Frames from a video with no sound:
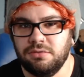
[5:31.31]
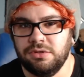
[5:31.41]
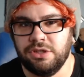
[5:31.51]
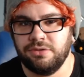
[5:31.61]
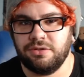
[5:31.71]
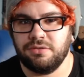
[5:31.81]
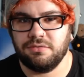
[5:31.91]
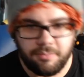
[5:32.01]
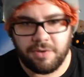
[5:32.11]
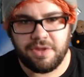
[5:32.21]
Who knows?
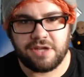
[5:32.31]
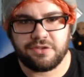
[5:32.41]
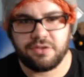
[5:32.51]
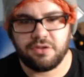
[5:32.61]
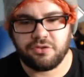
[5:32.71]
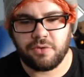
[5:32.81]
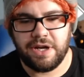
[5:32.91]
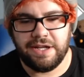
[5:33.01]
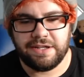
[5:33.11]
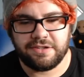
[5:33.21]
Remember that
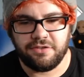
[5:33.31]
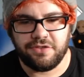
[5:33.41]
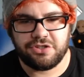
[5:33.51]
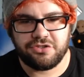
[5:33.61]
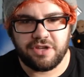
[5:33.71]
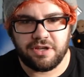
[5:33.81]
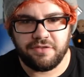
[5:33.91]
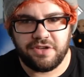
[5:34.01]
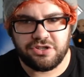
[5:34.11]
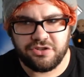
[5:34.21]
Square Enix
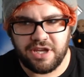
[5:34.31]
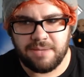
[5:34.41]
Avengers